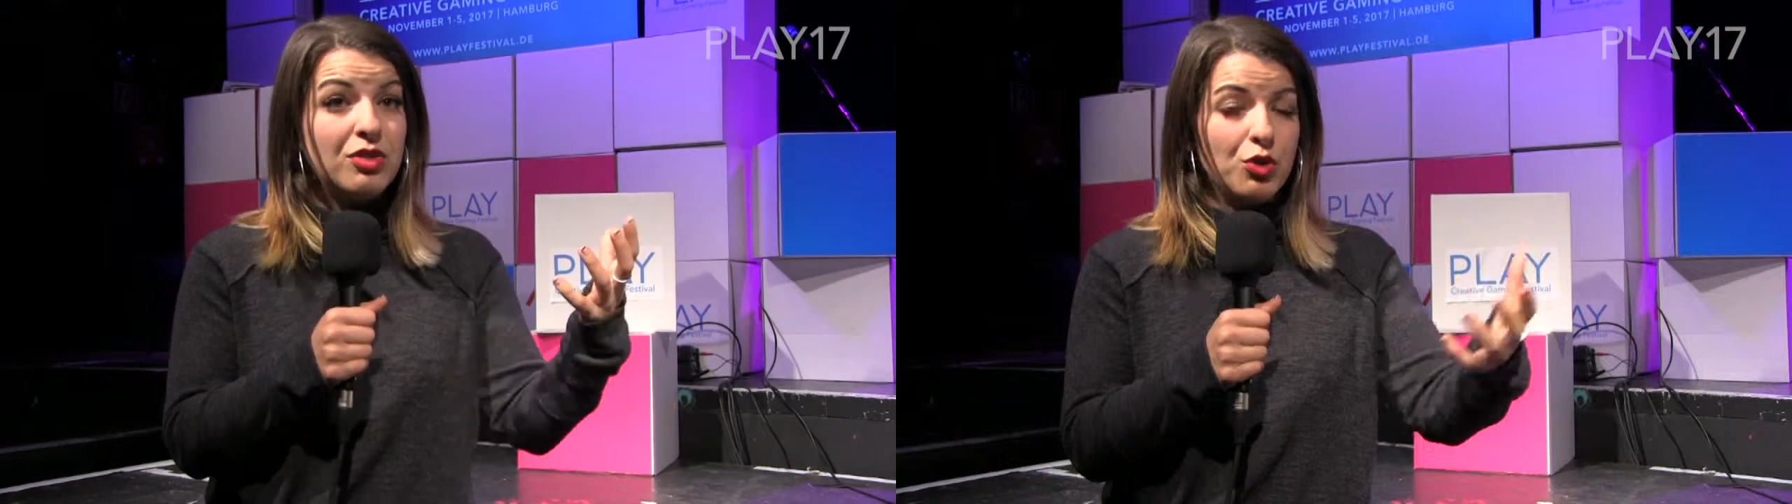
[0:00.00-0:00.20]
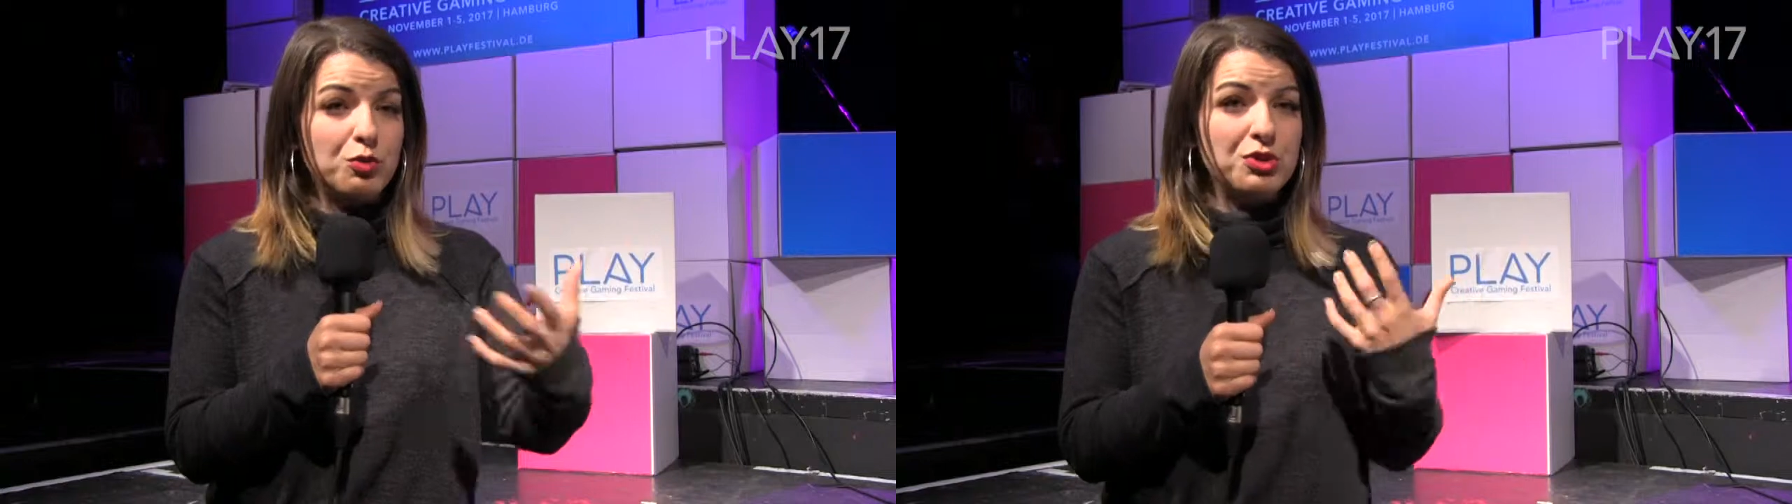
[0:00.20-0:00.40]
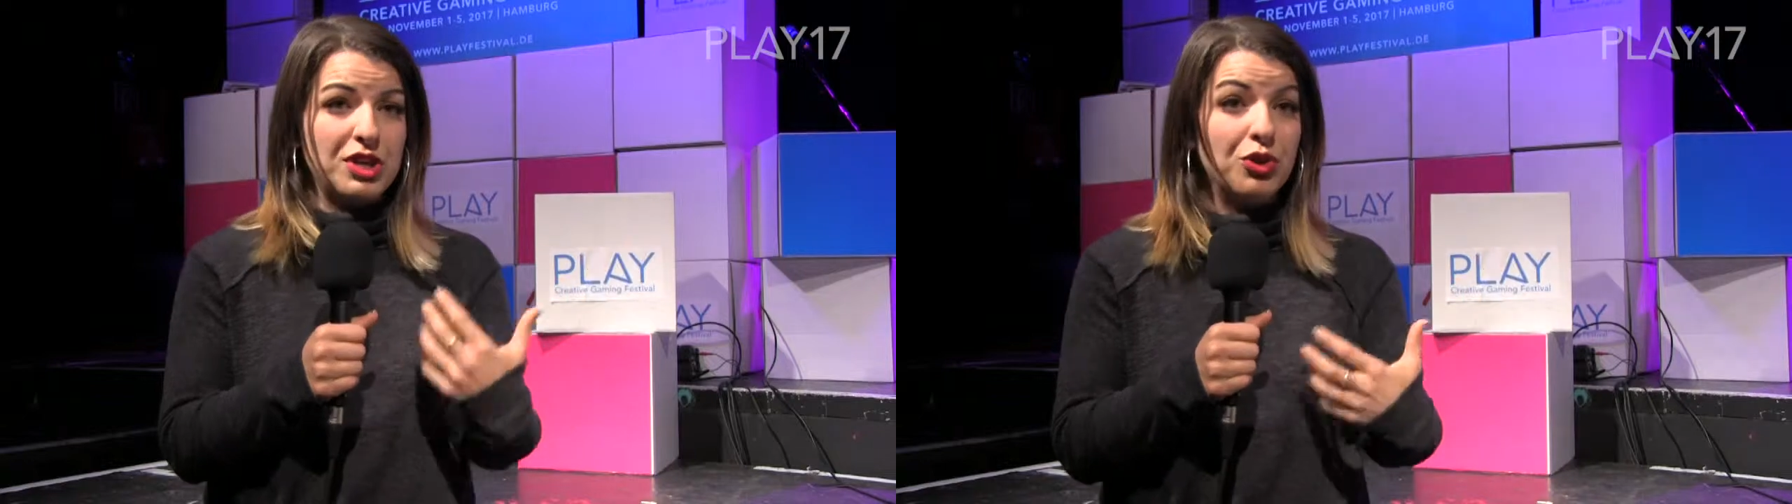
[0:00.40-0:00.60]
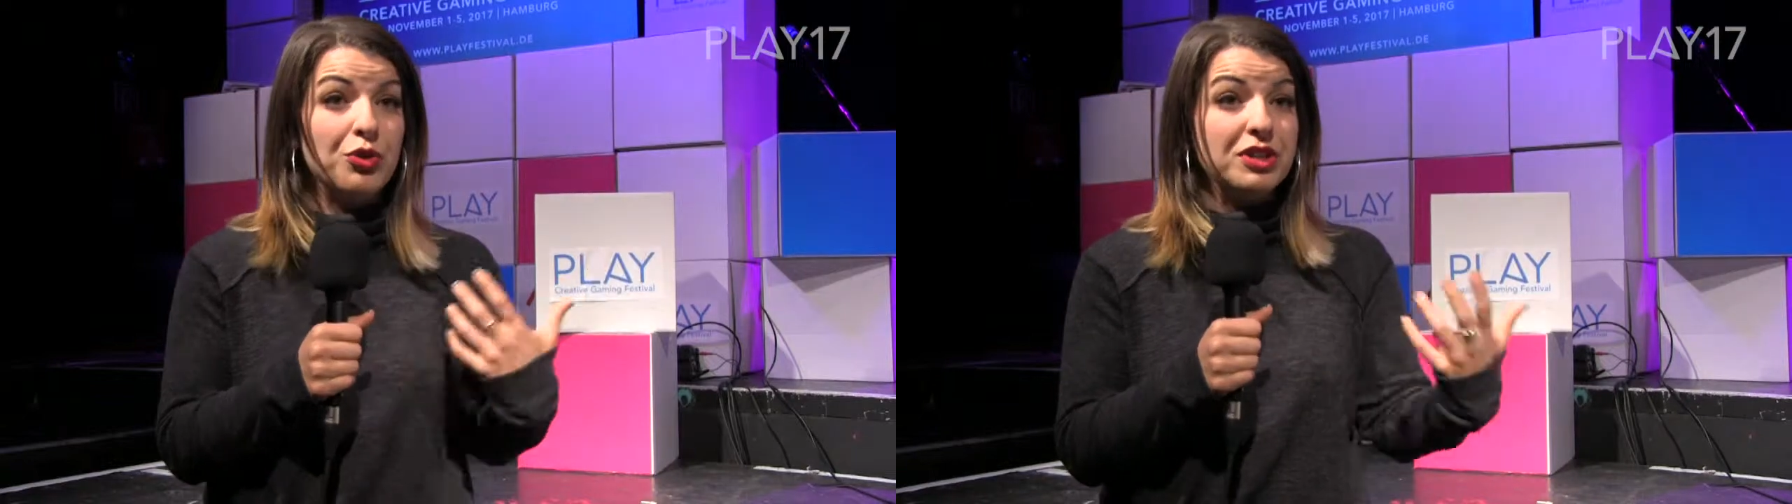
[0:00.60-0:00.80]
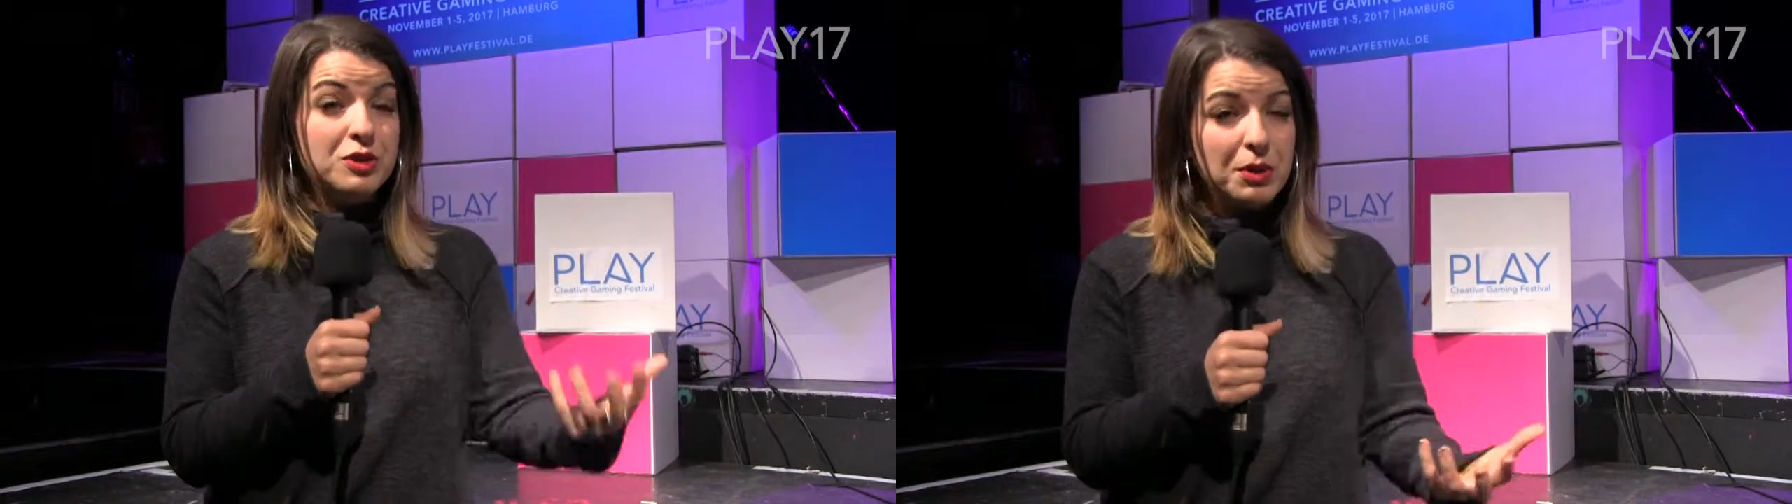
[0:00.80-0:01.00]
those
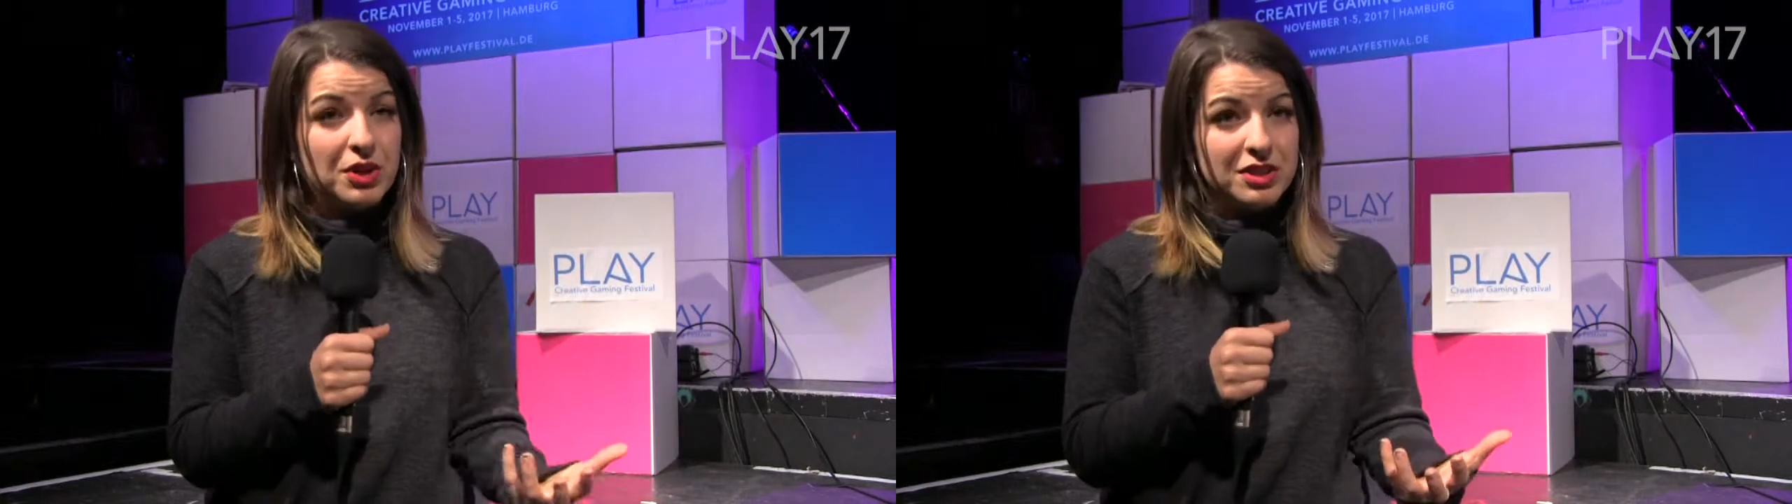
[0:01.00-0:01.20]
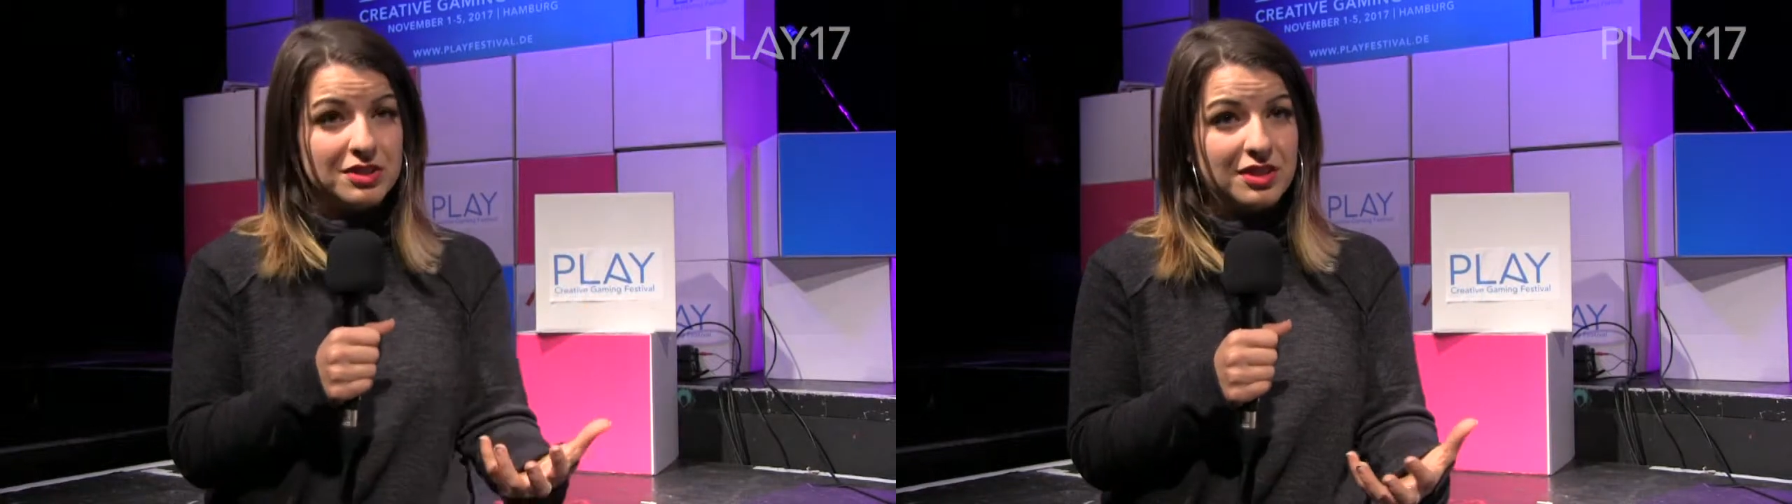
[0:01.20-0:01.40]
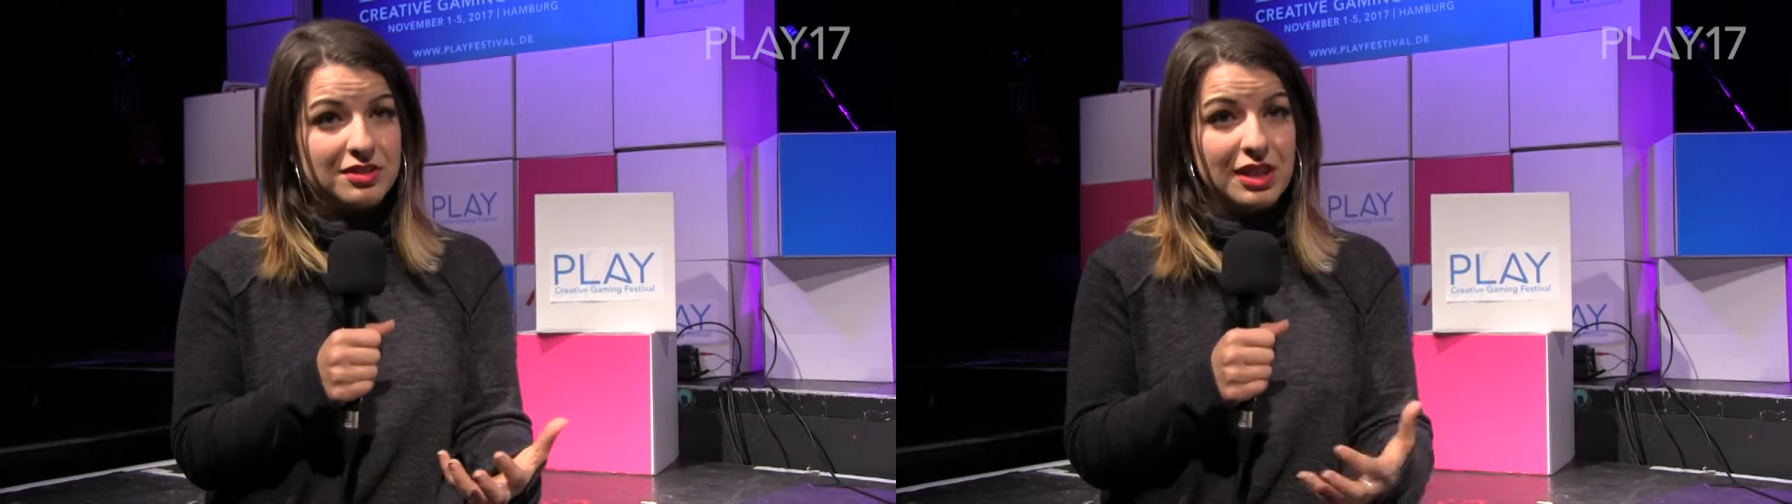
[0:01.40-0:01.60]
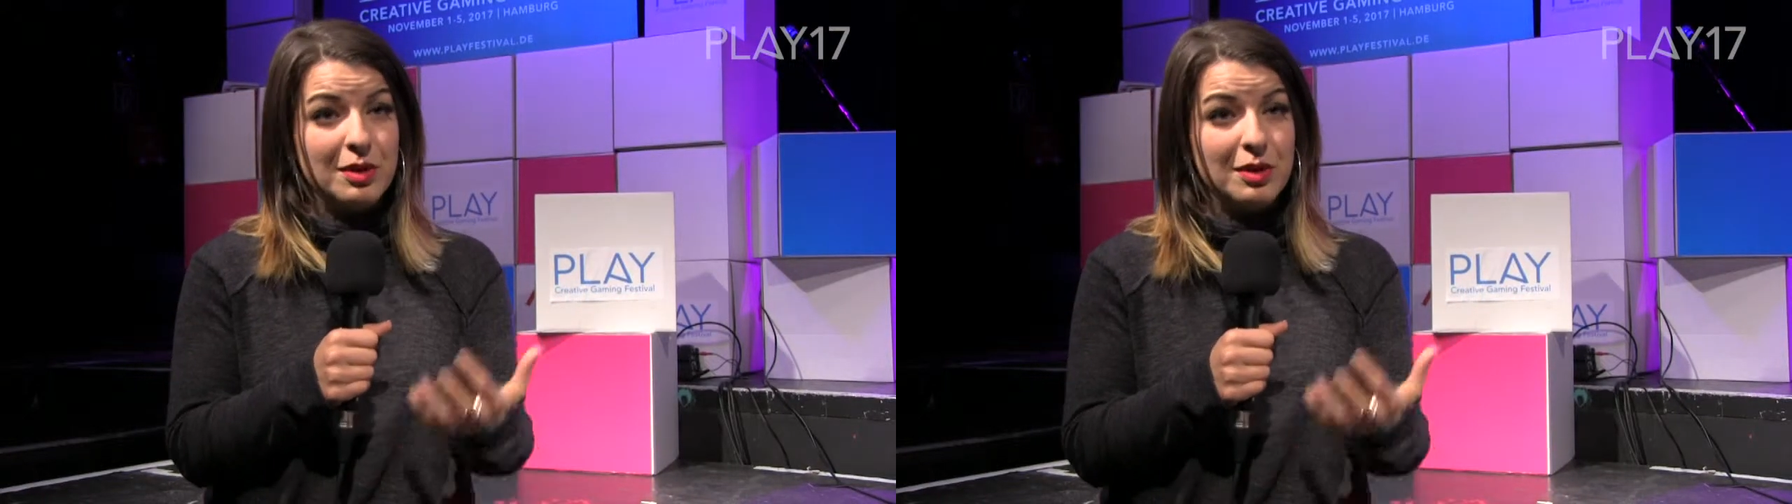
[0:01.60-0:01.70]
particular experiences,